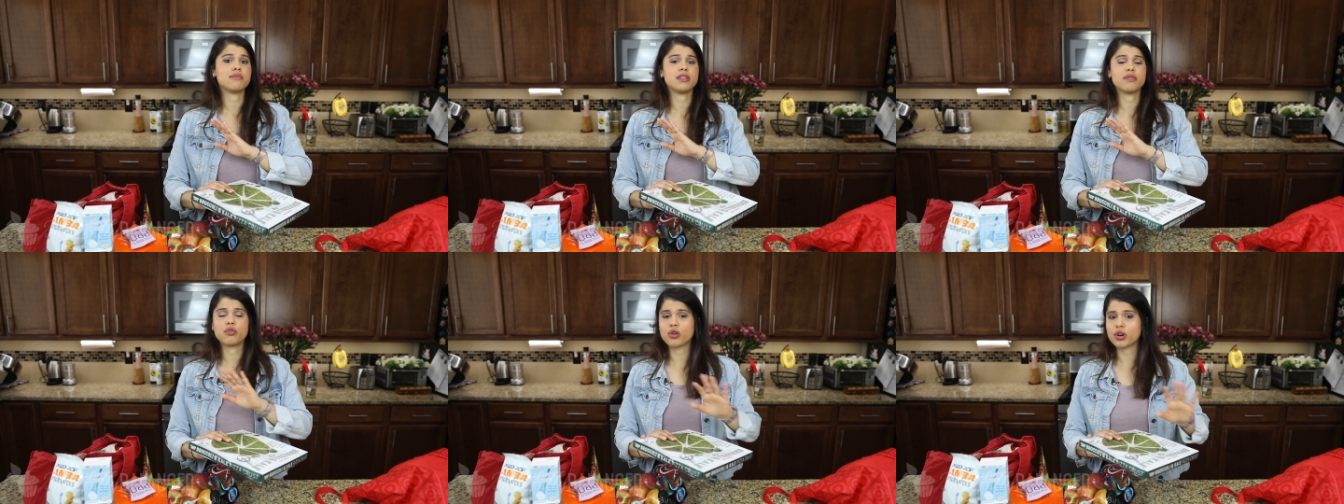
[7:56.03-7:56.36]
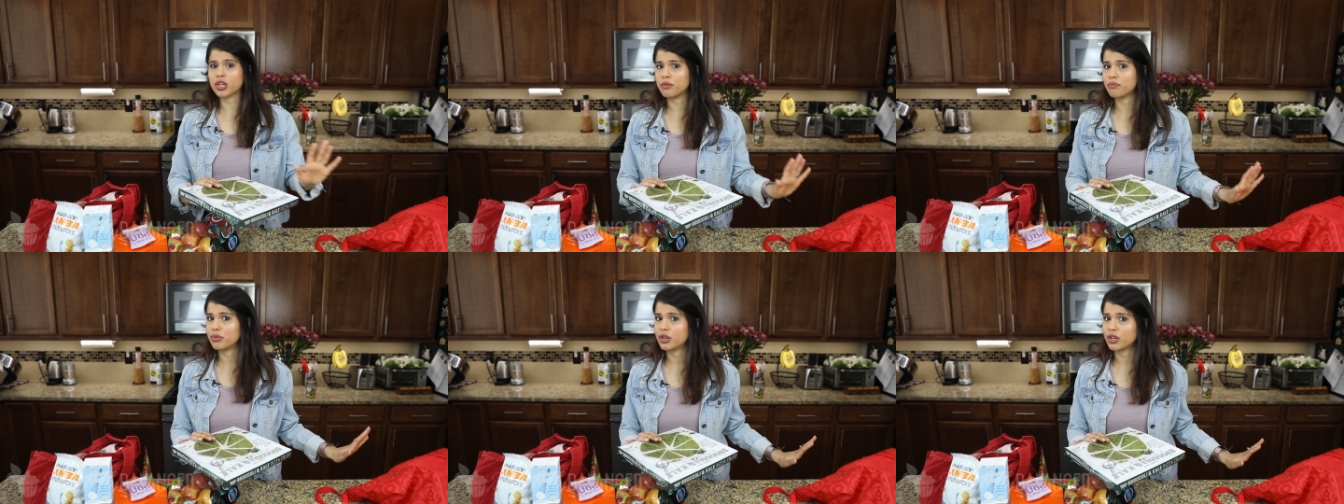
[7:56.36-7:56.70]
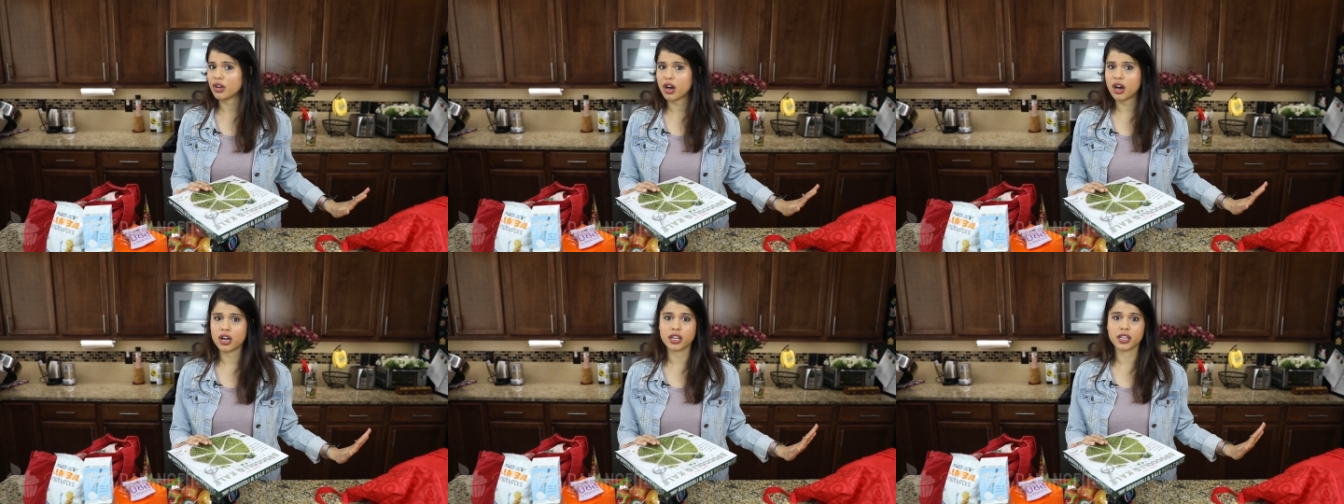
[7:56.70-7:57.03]
before you
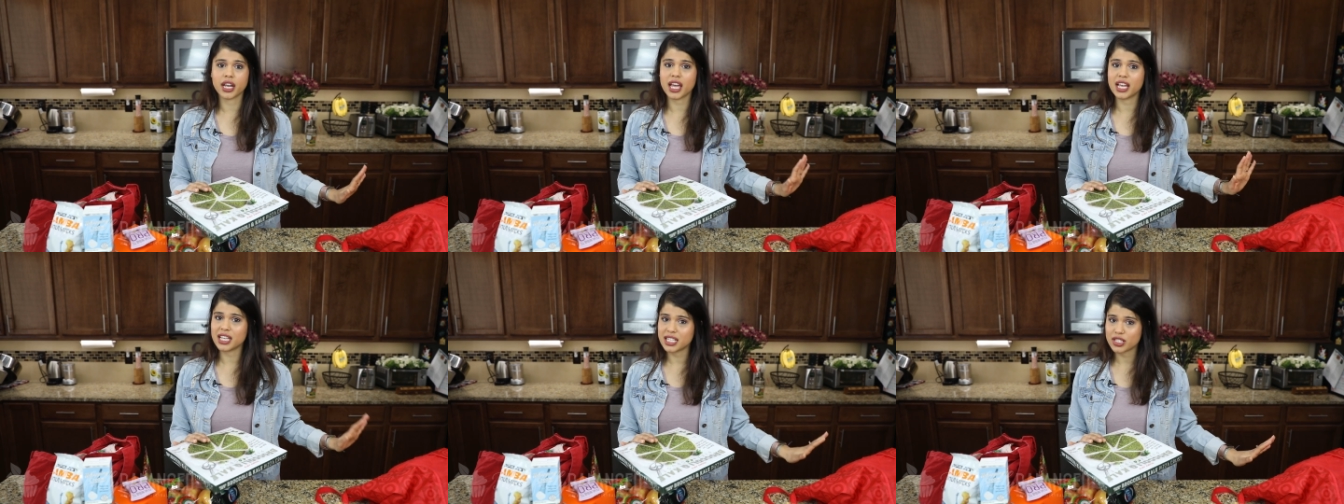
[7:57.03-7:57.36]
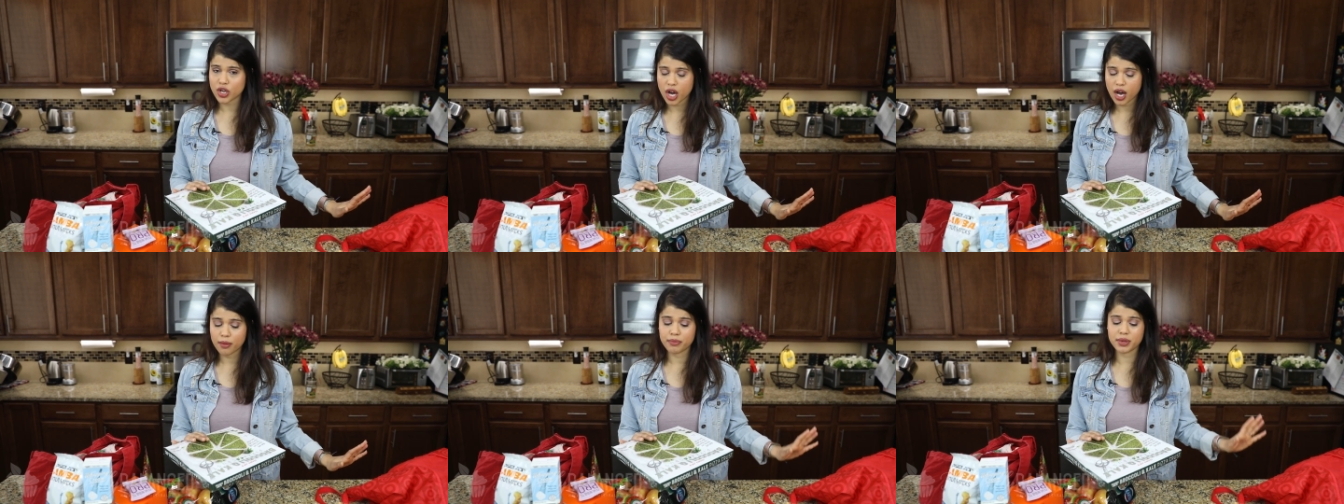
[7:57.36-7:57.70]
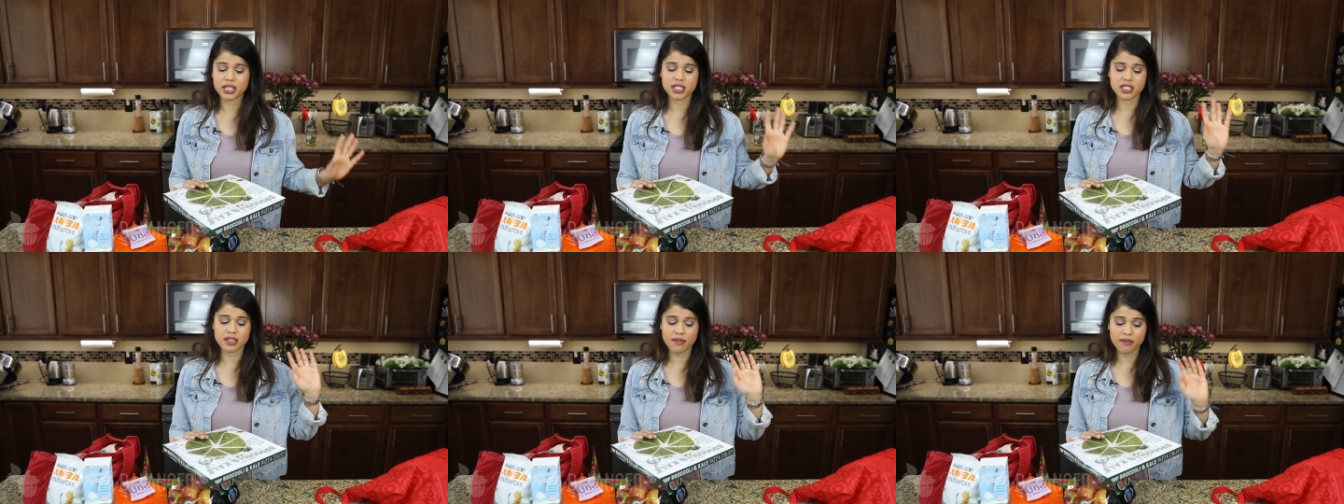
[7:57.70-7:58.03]
put on any
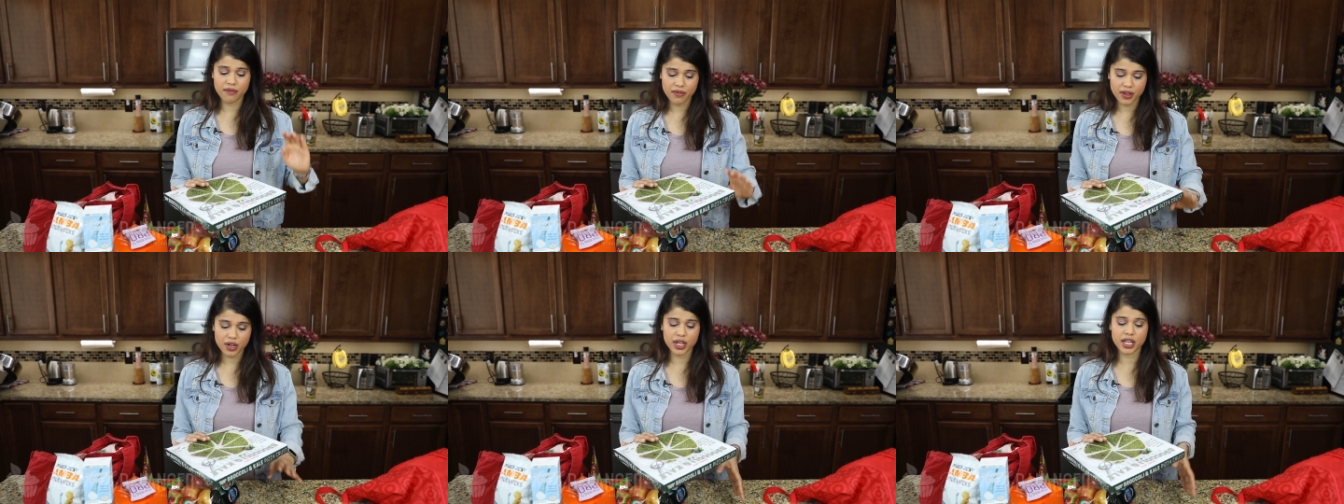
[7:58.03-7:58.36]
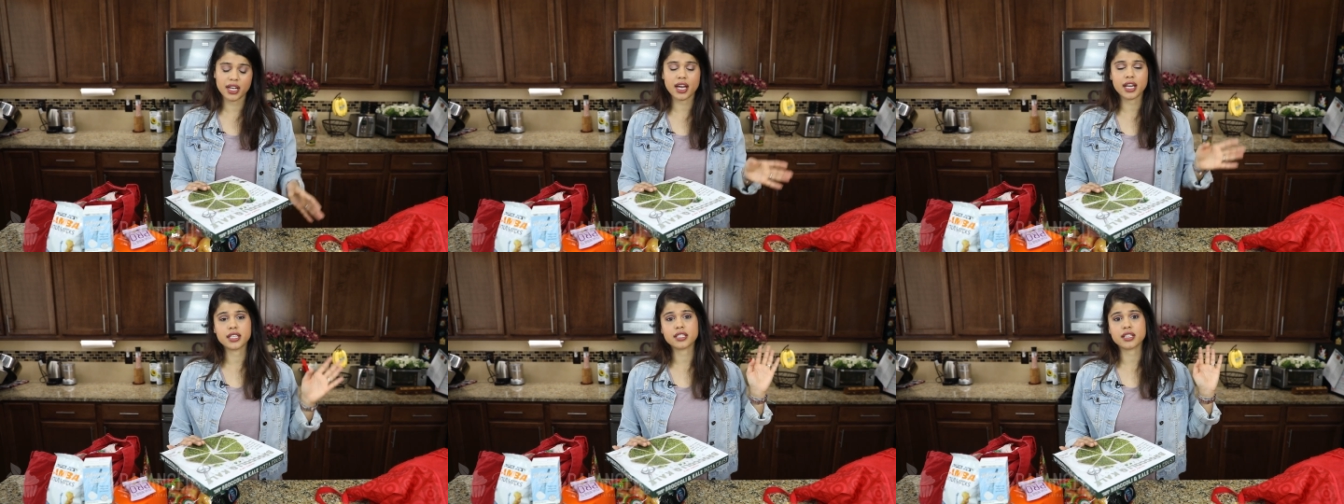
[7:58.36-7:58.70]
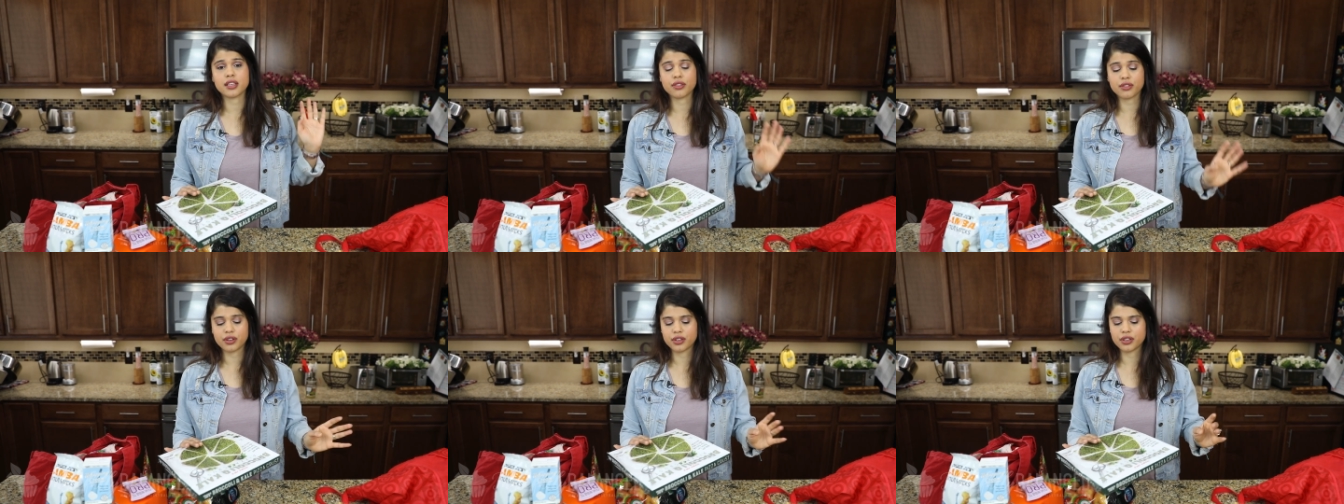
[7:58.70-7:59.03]
toppings very nice
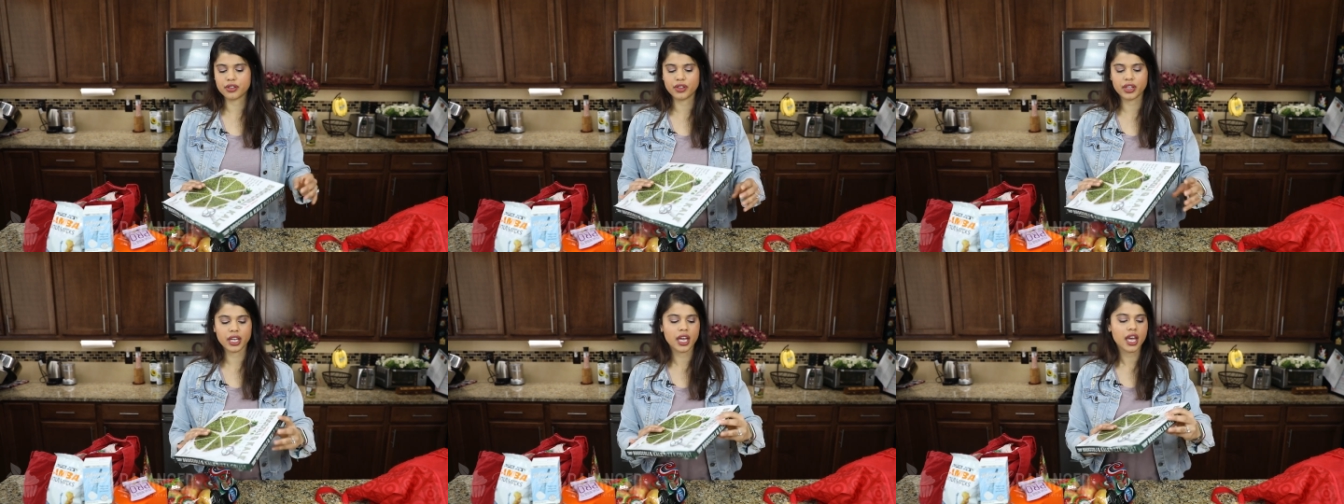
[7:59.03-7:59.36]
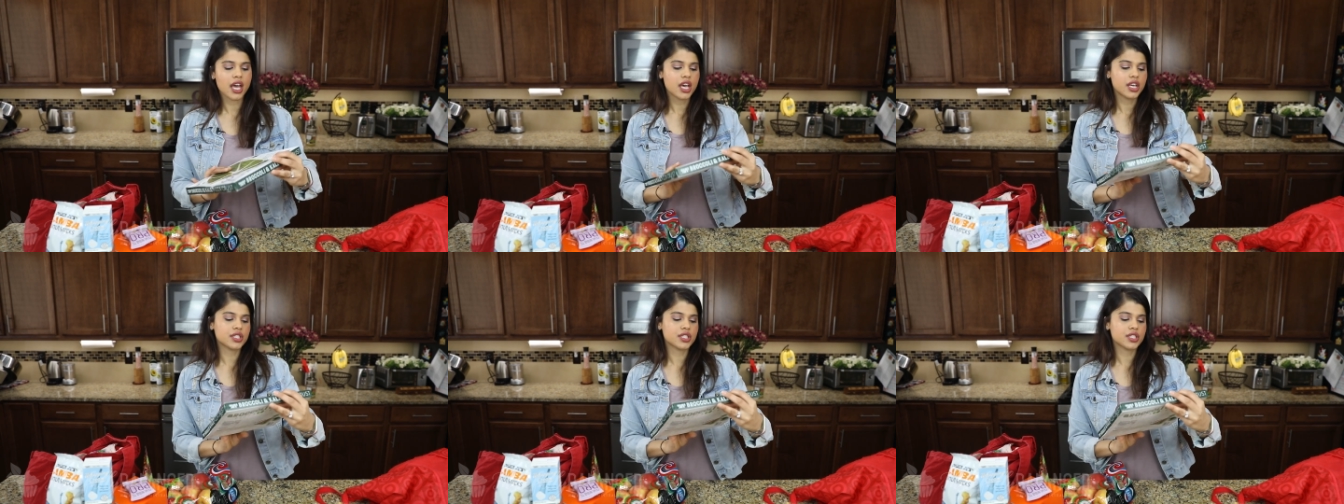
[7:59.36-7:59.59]
and thoroughly.